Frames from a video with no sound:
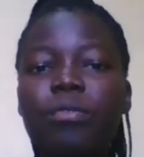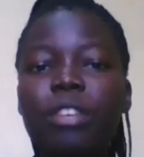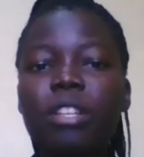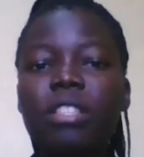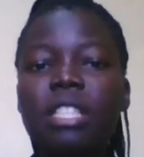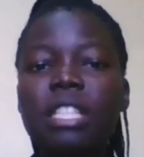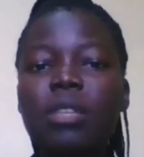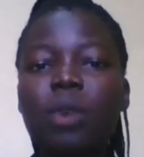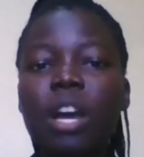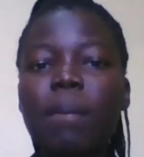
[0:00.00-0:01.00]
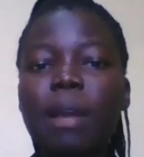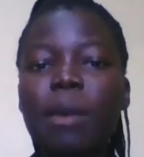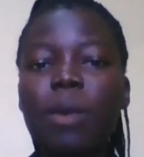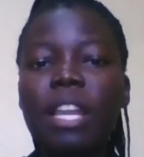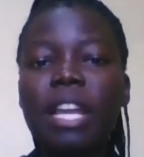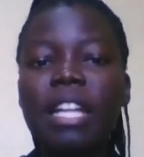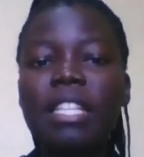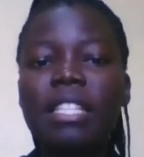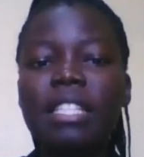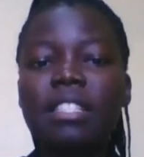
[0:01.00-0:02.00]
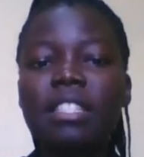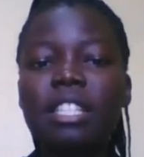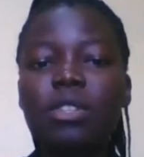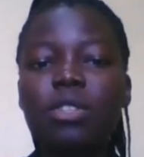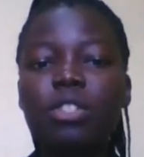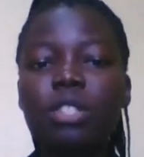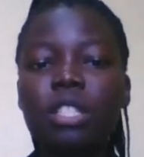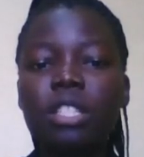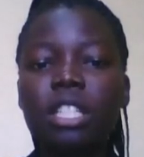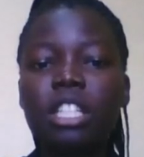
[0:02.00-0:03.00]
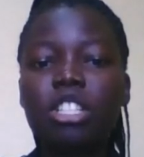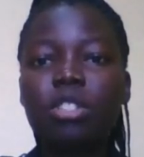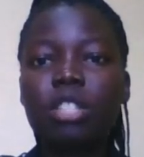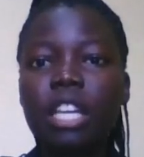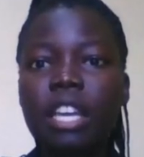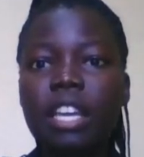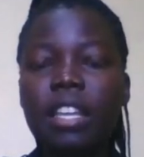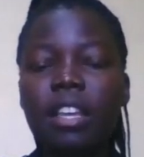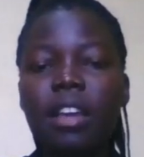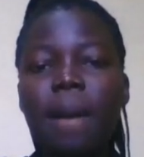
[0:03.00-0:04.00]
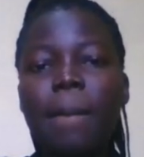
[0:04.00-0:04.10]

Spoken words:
fill in one by one until they go to the end.